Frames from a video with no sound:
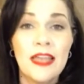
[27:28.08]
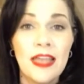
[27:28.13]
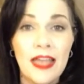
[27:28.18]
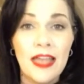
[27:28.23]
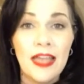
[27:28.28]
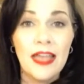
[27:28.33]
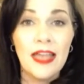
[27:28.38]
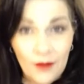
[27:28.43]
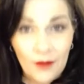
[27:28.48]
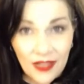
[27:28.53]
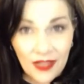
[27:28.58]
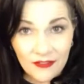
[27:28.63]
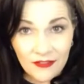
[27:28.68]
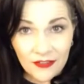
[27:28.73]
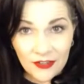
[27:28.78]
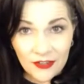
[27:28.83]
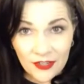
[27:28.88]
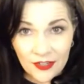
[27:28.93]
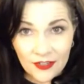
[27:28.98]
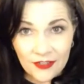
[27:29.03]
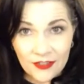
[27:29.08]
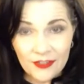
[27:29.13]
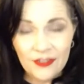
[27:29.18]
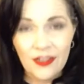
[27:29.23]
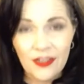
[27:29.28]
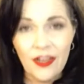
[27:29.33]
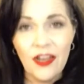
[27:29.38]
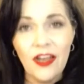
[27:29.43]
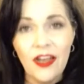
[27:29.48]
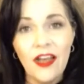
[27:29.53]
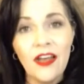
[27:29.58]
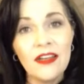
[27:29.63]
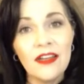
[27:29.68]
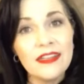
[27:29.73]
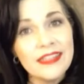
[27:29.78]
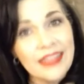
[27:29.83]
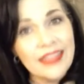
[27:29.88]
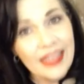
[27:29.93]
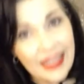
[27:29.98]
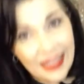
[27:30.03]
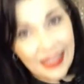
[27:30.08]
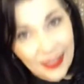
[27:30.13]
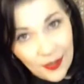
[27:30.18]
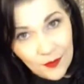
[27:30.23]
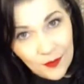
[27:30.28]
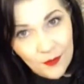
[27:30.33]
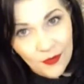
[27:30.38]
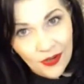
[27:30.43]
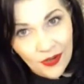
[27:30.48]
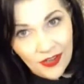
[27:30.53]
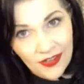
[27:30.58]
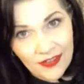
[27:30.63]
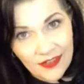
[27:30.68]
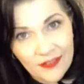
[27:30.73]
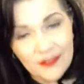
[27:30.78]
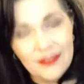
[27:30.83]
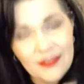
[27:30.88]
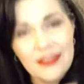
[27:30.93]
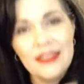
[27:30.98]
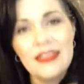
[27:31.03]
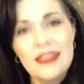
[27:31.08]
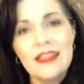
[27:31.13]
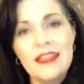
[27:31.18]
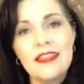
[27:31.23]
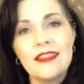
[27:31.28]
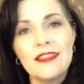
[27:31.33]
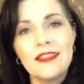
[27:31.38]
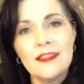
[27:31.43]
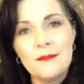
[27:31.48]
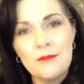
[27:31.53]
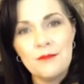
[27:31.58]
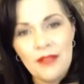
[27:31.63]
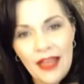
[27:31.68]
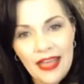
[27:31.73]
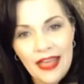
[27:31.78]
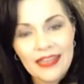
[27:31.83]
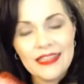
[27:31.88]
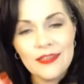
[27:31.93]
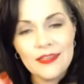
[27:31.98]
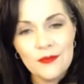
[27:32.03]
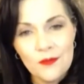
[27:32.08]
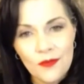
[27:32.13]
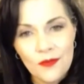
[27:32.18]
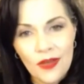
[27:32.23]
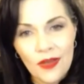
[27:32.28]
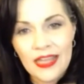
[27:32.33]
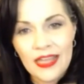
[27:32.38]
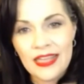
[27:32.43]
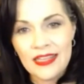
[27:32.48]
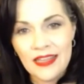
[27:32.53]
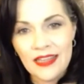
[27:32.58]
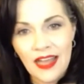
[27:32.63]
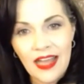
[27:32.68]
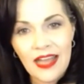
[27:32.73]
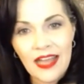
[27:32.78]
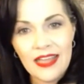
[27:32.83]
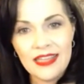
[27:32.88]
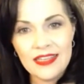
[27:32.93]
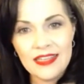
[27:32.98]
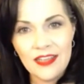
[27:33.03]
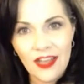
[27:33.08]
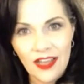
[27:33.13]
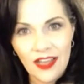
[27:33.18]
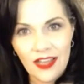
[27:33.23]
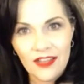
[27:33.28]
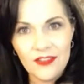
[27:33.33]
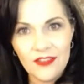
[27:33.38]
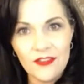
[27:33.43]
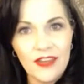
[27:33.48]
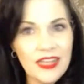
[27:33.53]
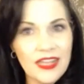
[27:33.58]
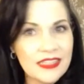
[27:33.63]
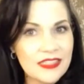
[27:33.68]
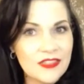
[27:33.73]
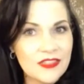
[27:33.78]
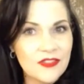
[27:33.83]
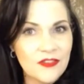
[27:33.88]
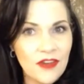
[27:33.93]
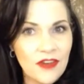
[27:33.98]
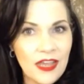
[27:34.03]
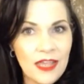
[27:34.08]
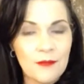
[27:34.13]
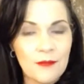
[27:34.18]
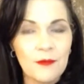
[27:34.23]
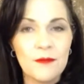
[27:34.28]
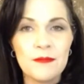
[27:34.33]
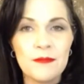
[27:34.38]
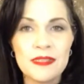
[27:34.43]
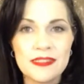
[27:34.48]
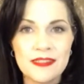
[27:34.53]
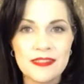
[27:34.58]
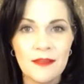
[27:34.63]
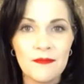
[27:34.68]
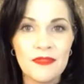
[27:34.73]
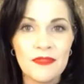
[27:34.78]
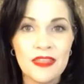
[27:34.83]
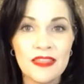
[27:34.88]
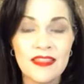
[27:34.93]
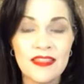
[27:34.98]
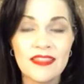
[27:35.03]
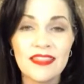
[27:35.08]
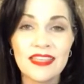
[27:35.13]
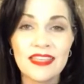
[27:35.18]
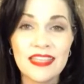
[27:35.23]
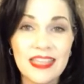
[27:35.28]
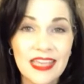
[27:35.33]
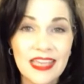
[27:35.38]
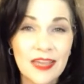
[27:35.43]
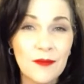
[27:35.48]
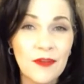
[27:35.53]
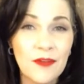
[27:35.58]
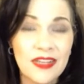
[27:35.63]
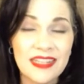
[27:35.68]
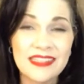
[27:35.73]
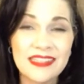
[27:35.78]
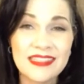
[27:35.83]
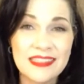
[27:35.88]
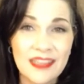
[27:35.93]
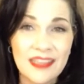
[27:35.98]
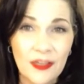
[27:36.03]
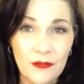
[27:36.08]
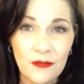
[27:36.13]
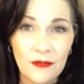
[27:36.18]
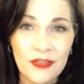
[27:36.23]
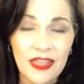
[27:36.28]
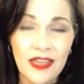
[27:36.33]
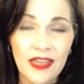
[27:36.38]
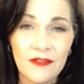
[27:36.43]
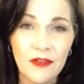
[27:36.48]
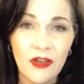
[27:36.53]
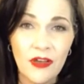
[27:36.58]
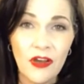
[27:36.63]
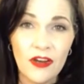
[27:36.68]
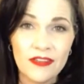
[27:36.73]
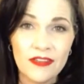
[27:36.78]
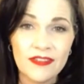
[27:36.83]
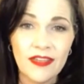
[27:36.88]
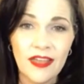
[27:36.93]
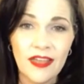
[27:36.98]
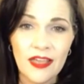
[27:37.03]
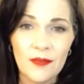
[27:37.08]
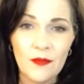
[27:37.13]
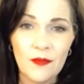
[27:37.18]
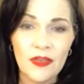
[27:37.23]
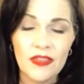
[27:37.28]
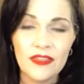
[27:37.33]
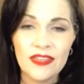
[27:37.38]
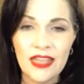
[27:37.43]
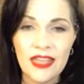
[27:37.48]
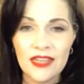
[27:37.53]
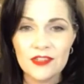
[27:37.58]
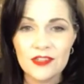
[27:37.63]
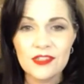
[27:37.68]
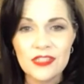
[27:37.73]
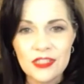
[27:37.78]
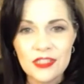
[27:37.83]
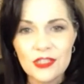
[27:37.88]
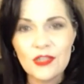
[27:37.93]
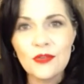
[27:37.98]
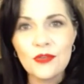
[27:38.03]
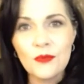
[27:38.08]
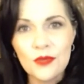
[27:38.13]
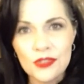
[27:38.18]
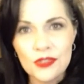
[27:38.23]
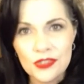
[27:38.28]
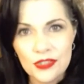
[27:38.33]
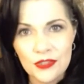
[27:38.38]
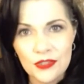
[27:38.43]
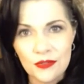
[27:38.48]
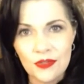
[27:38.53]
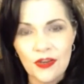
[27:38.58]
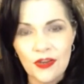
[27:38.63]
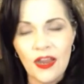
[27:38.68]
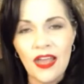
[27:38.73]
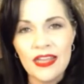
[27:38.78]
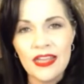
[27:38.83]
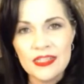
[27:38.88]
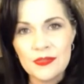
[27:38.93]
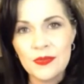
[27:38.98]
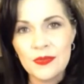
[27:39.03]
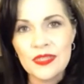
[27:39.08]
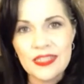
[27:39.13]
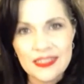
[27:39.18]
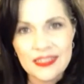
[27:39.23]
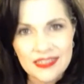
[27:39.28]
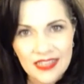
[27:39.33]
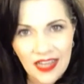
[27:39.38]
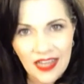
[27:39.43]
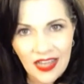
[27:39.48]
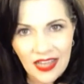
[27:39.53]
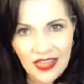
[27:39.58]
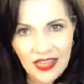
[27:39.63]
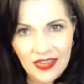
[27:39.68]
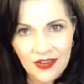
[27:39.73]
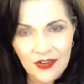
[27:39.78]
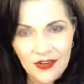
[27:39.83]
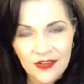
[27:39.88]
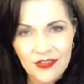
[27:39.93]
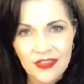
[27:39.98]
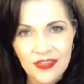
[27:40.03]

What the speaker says: However, on camera, the black and white high contrast stripe would be something that the camera itself would have a hard time with. And actually you would too. Your eyes would get tired.